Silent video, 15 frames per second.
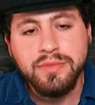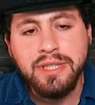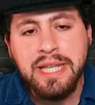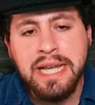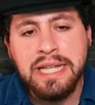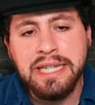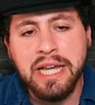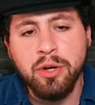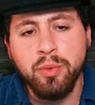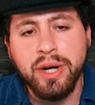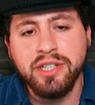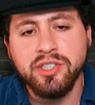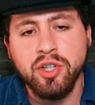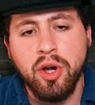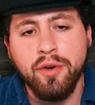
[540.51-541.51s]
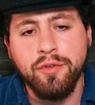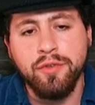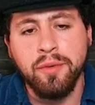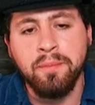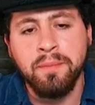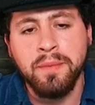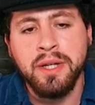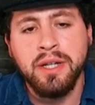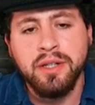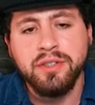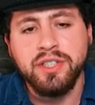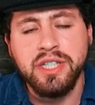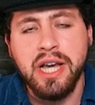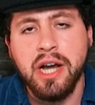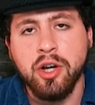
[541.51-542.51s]
I like what I saw from
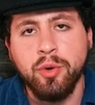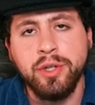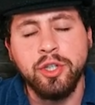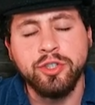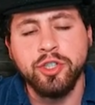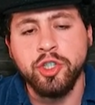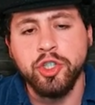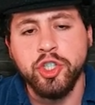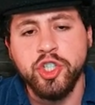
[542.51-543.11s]
Thiago. He looked in good